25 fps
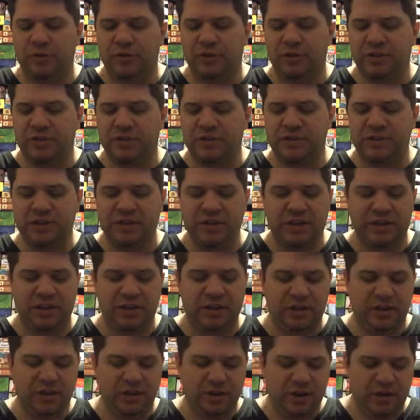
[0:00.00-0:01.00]
you can
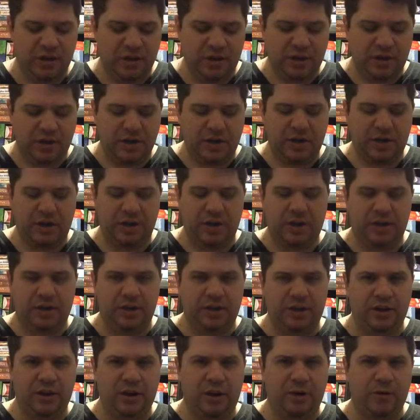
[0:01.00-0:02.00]
see
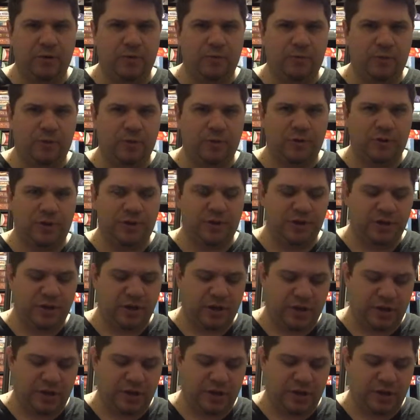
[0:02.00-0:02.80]
the artwork